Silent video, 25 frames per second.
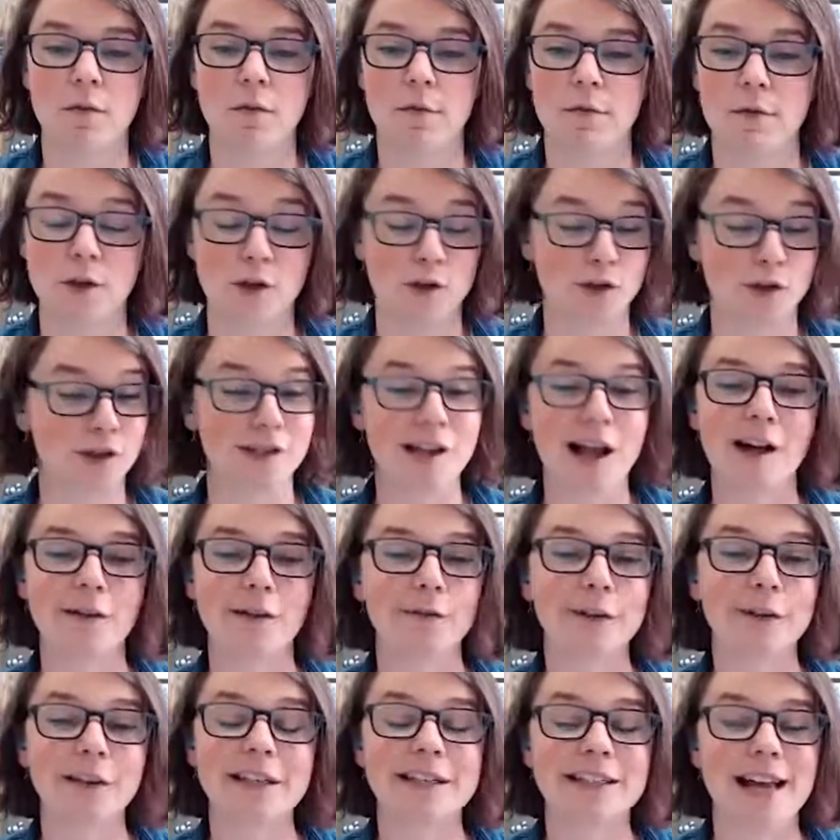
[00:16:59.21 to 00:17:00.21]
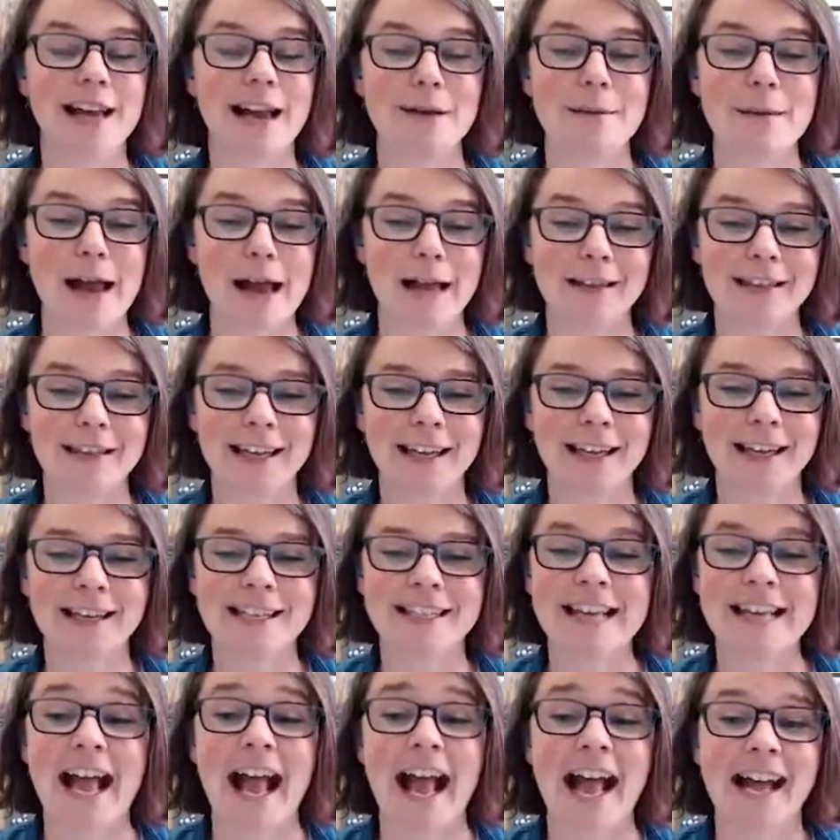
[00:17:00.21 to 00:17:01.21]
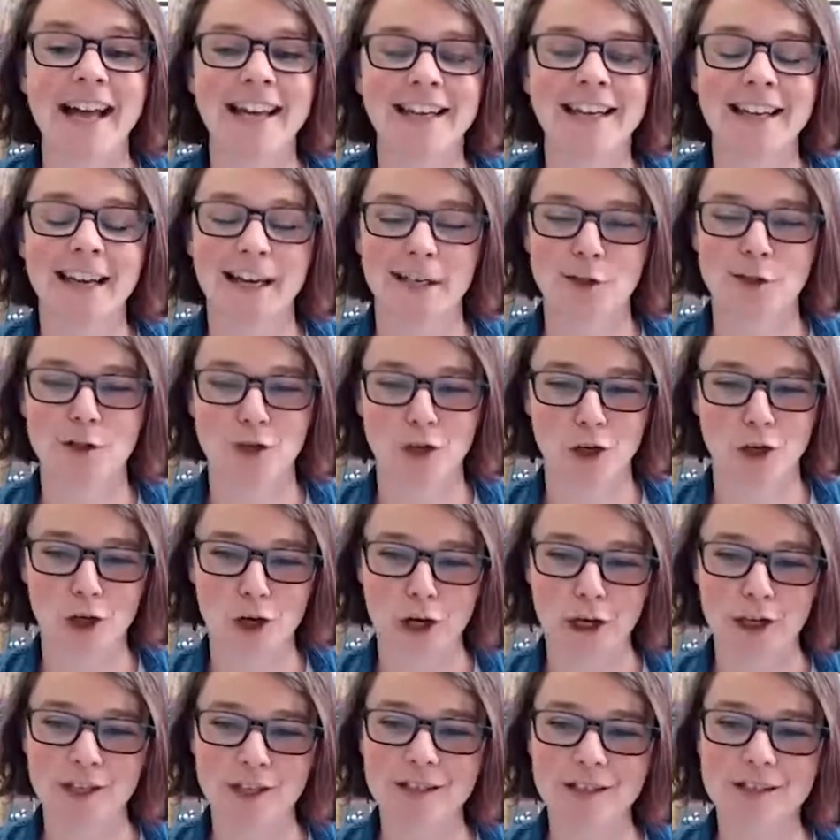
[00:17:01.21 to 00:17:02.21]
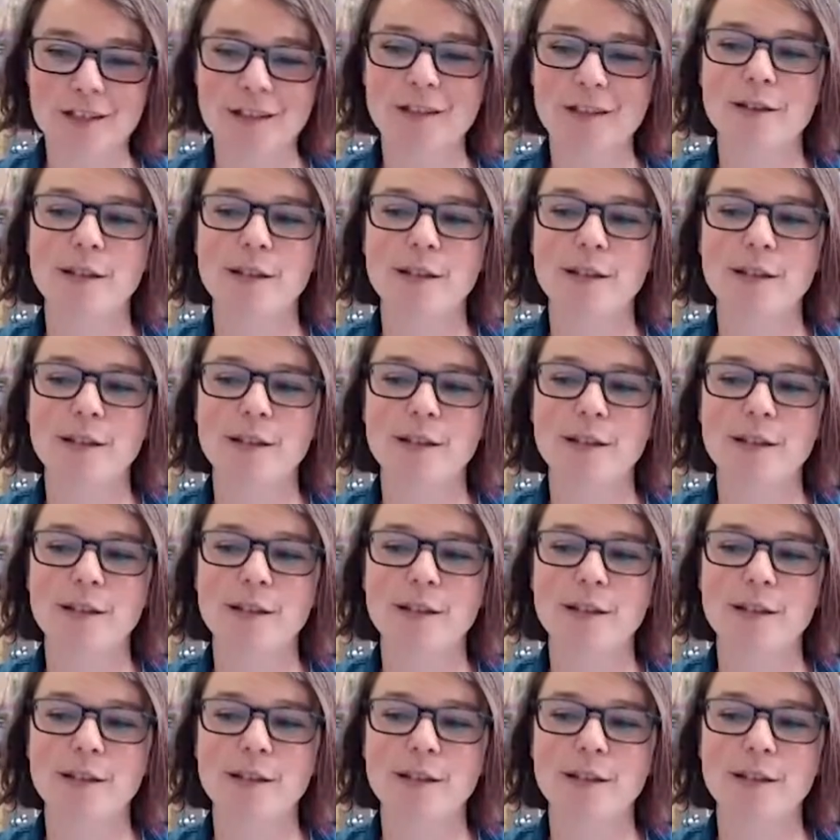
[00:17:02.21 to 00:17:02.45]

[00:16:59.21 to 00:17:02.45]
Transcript: there's not really time allocated to add extra cards.